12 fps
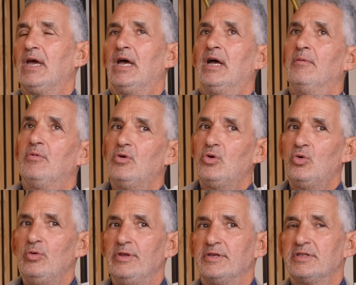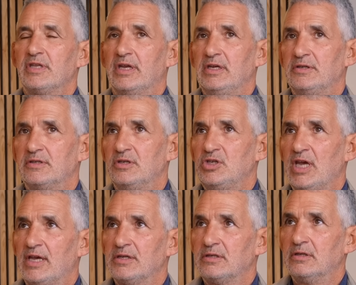Uh, all the studies
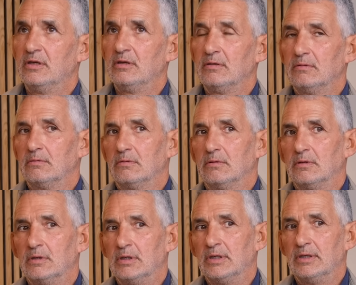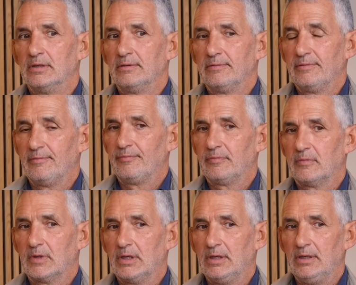suggest that uh,
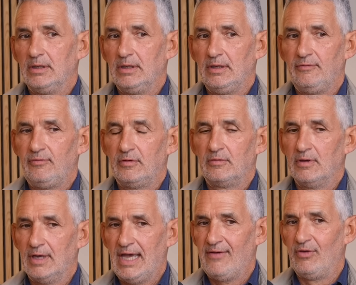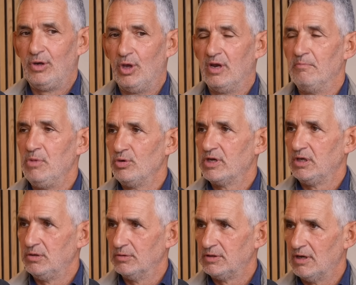if you have a lot of milk
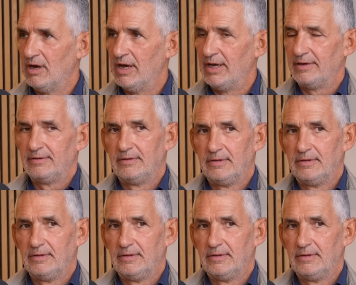in your diet,